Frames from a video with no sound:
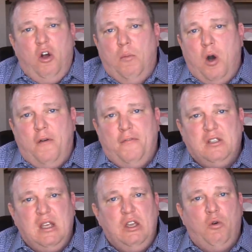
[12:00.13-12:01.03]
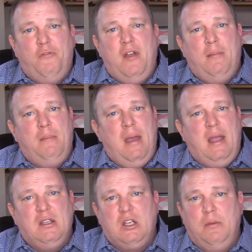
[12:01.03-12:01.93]
home office at Your Family
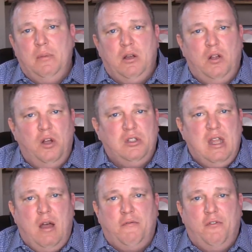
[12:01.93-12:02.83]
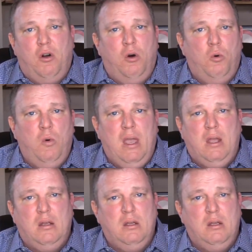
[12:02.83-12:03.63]
Bank is going to be closed down for a whole week